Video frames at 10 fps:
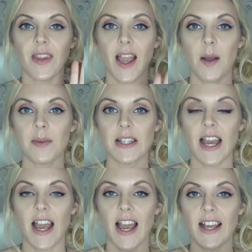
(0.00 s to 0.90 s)

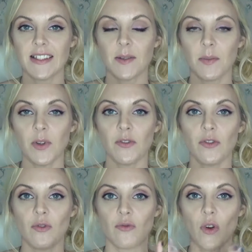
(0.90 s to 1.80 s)
habitat has a
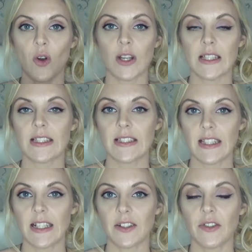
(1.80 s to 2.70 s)
beautiful rock
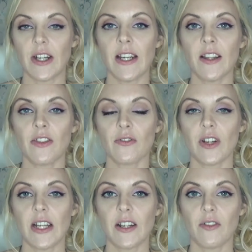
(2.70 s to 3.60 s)
scenery,
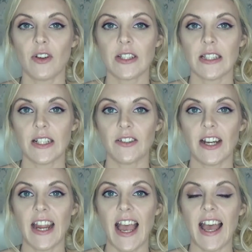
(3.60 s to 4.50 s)
3D rock
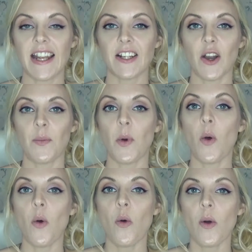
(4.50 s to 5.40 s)
scenery, and I'm
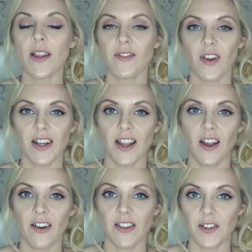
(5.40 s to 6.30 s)
always finding
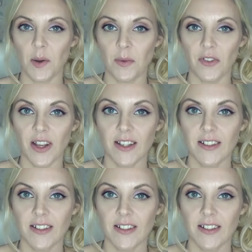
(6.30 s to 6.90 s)
her at the top of it.